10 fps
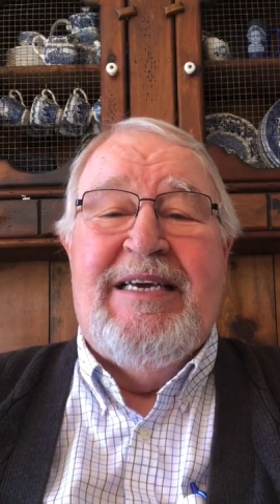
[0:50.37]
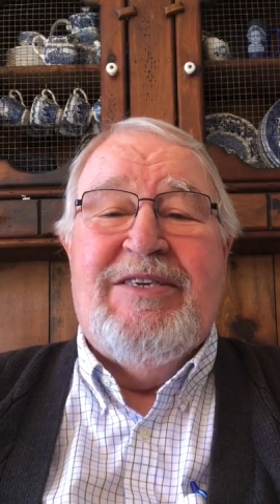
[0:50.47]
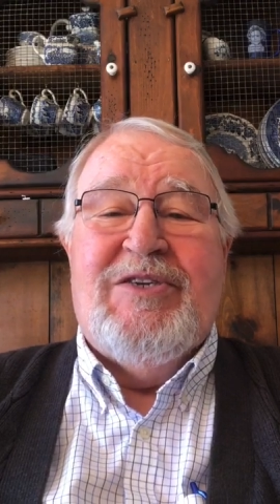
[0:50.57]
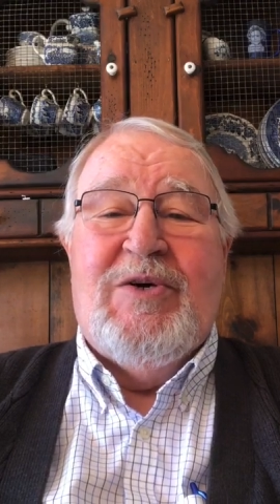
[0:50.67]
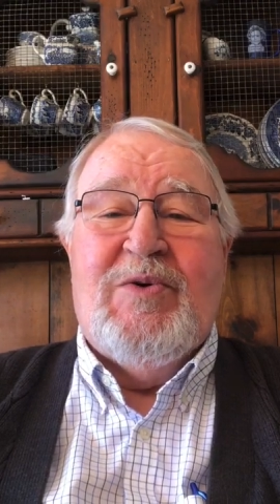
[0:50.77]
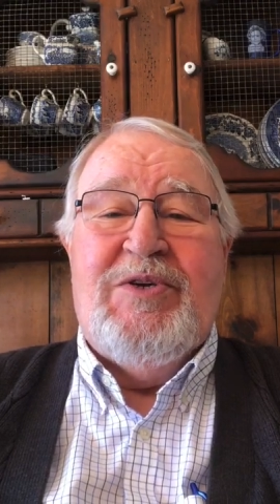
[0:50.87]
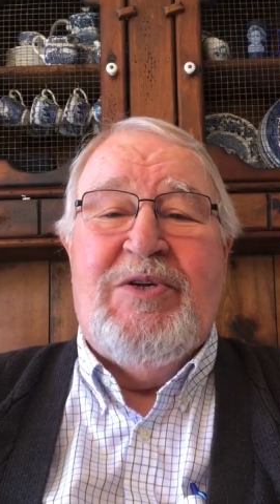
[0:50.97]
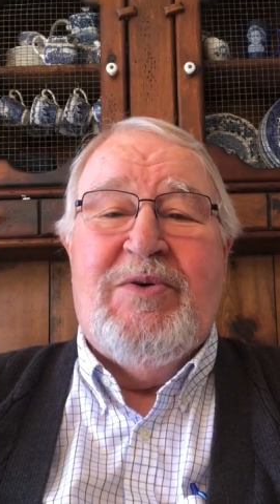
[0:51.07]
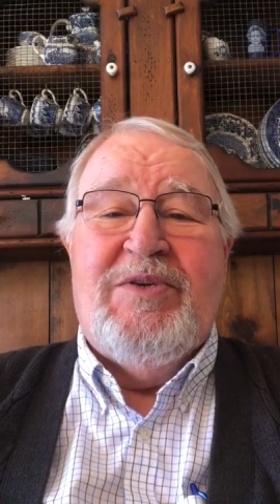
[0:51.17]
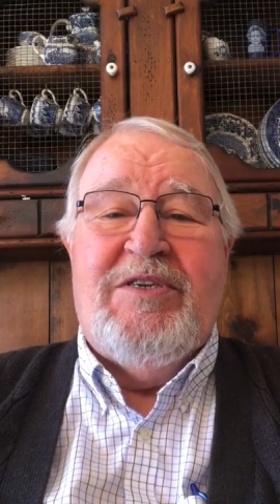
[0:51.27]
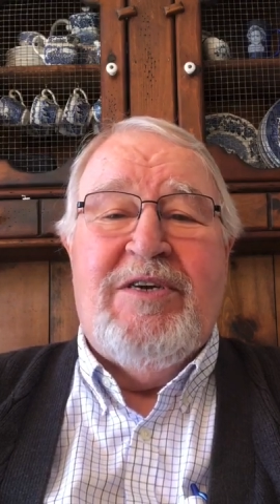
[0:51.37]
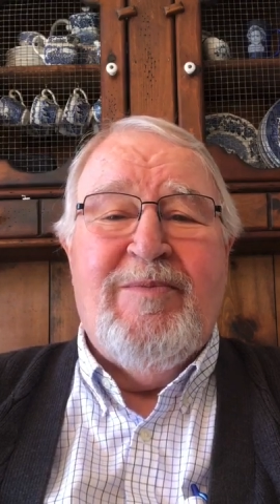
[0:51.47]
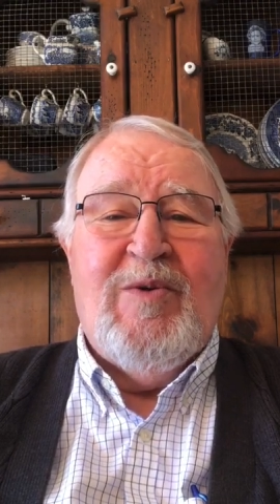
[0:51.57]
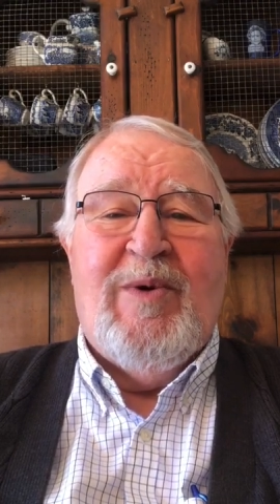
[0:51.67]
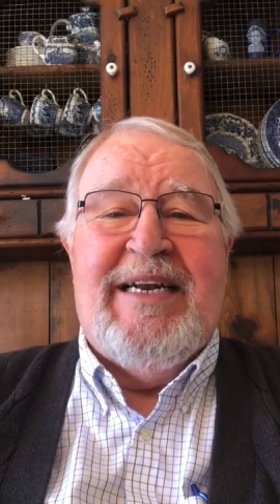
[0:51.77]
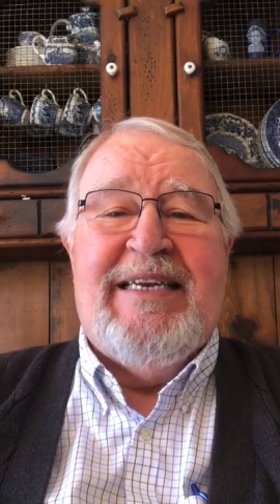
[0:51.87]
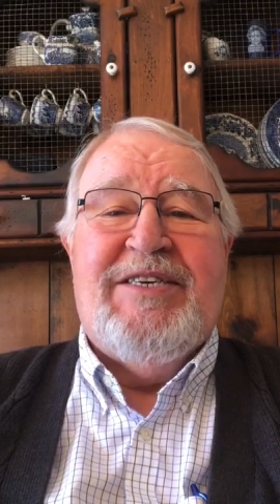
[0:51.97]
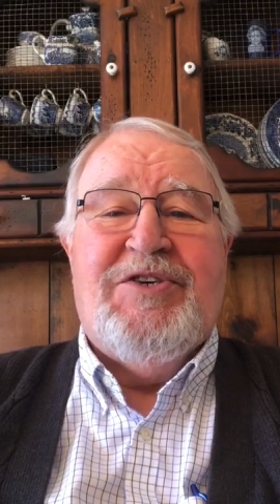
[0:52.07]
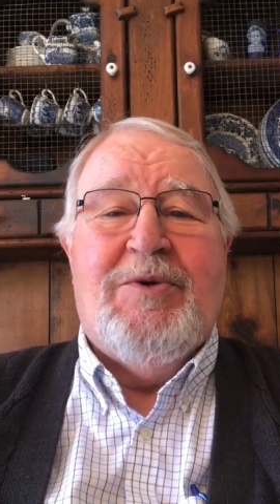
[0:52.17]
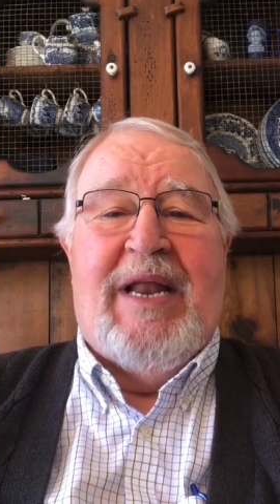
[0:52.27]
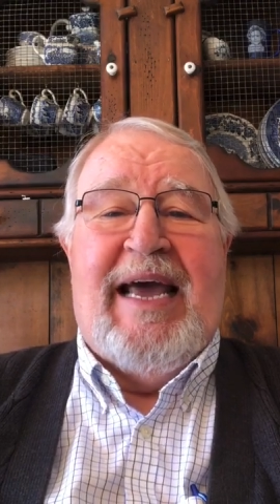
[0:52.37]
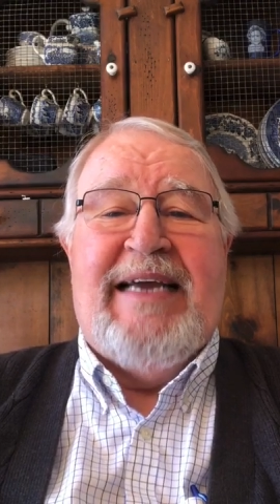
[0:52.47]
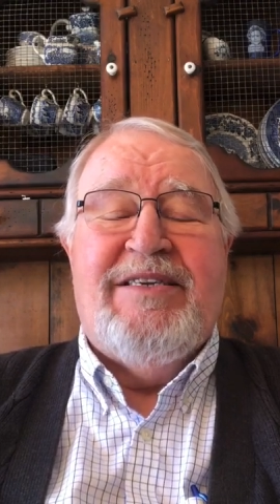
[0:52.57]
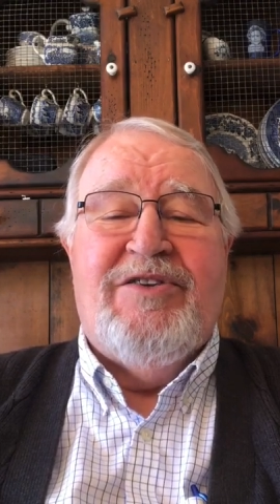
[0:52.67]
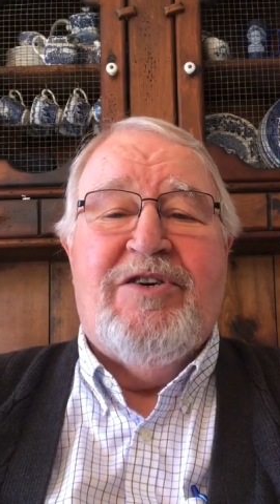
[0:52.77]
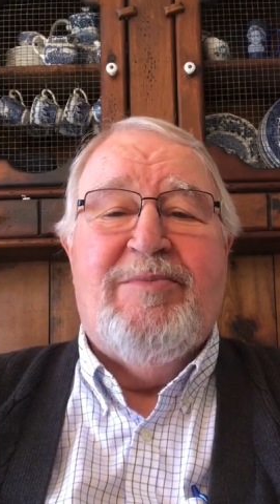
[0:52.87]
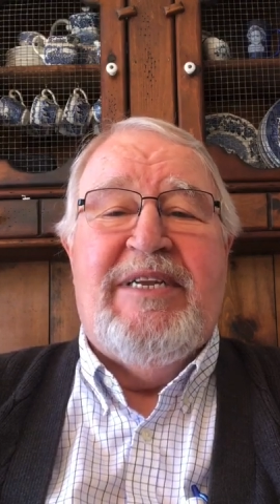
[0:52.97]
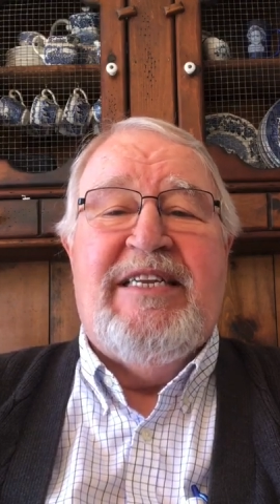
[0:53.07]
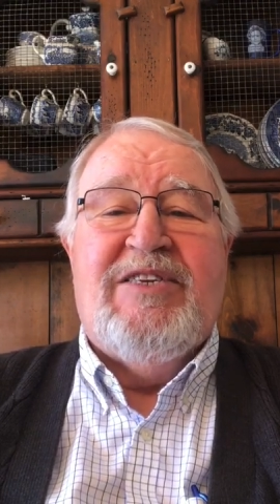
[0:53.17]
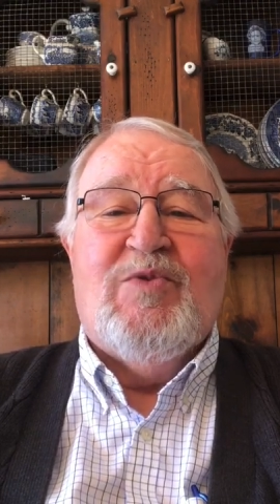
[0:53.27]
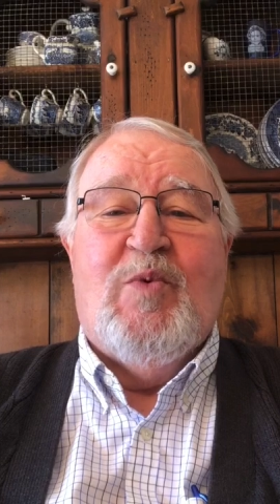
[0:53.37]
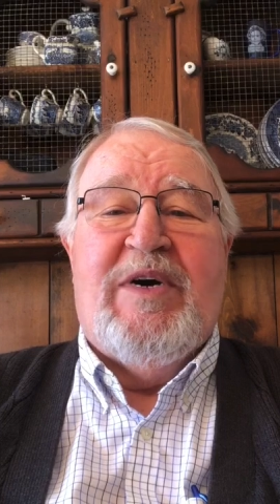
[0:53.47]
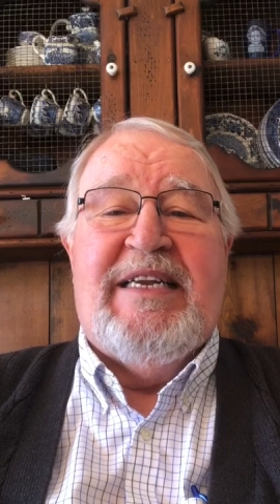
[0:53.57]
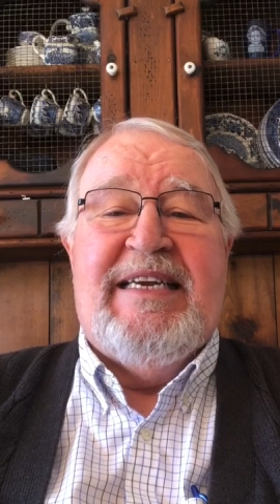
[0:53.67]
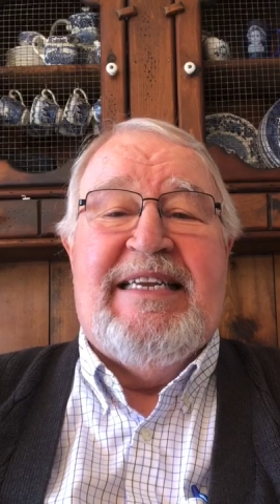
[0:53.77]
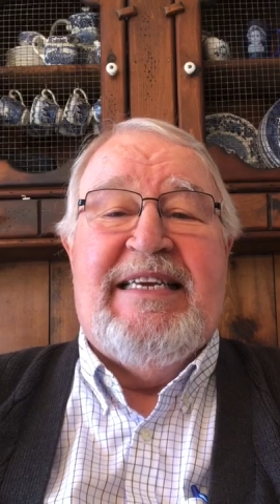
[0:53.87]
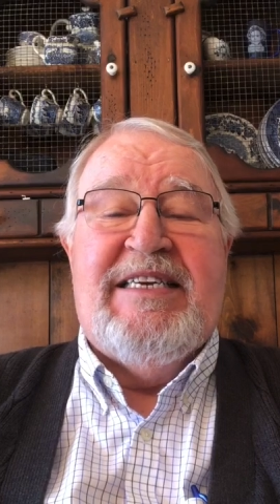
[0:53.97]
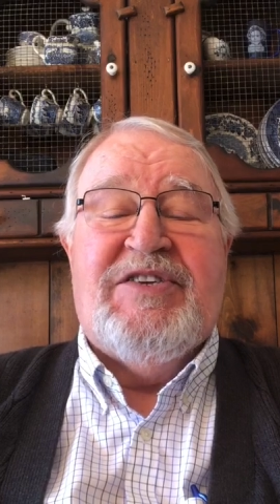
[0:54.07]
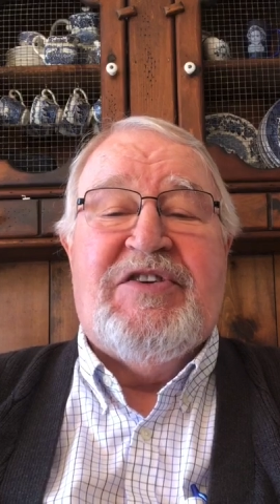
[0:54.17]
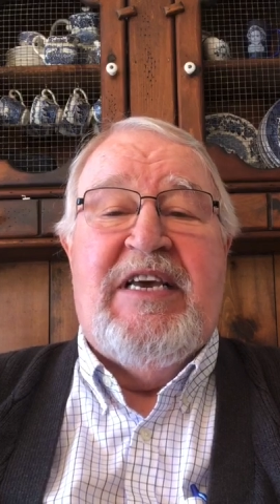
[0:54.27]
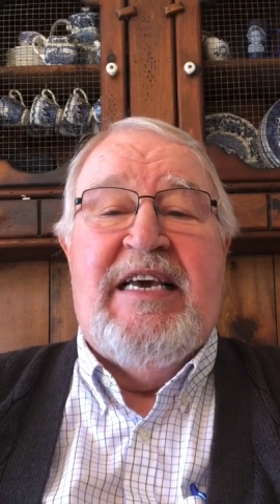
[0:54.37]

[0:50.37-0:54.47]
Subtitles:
So, determine what it is you like, determine it is what it is